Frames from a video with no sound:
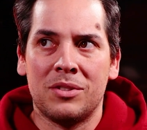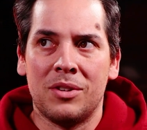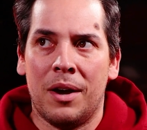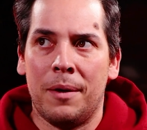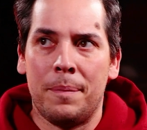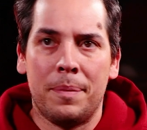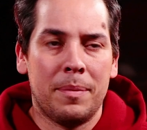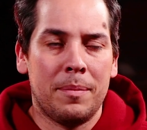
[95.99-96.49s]

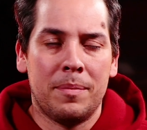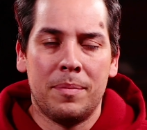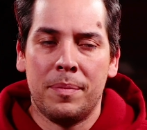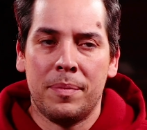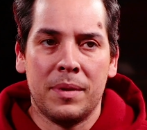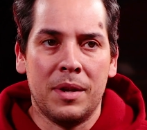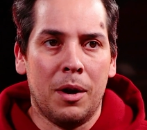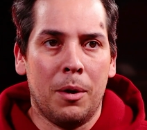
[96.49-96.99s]
So,
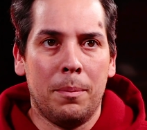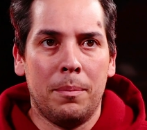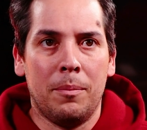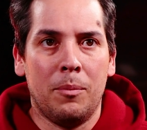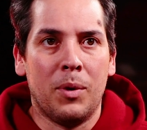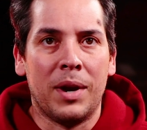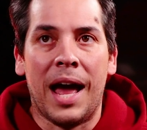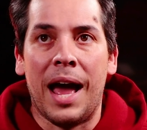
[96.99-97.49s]
you know,
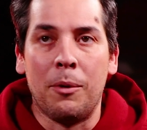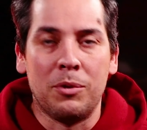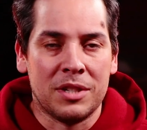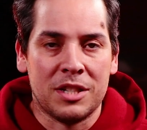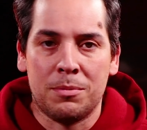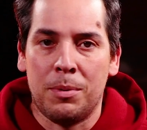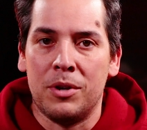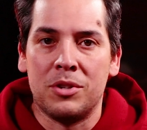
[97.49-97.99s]
when I was
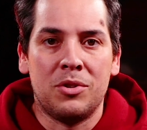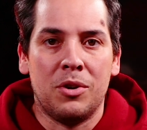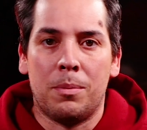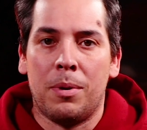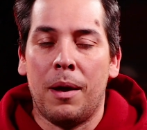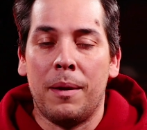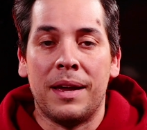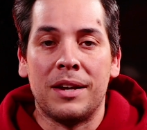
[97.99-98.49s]
exposed to
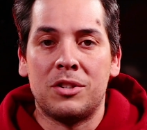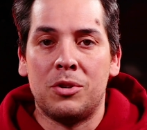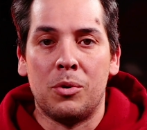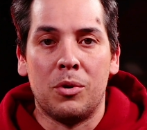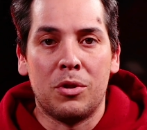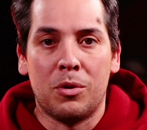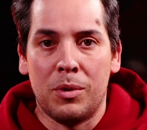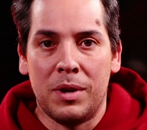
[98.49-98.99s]
it, probably like 2
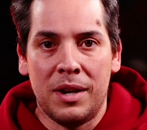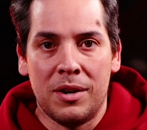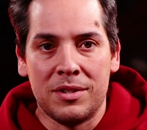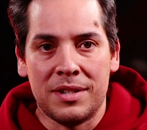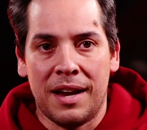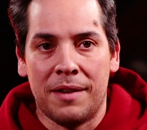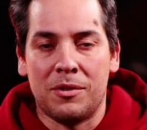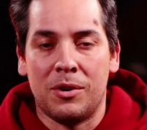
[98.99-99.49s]
or 3
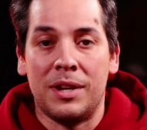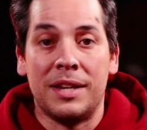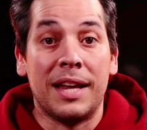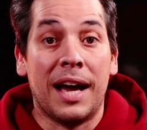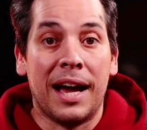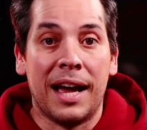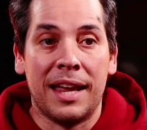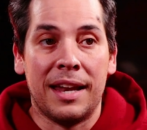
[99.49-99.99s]
years after he
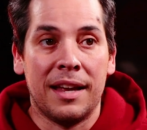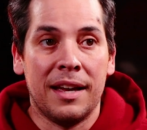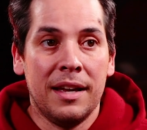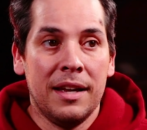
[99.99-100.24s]
died.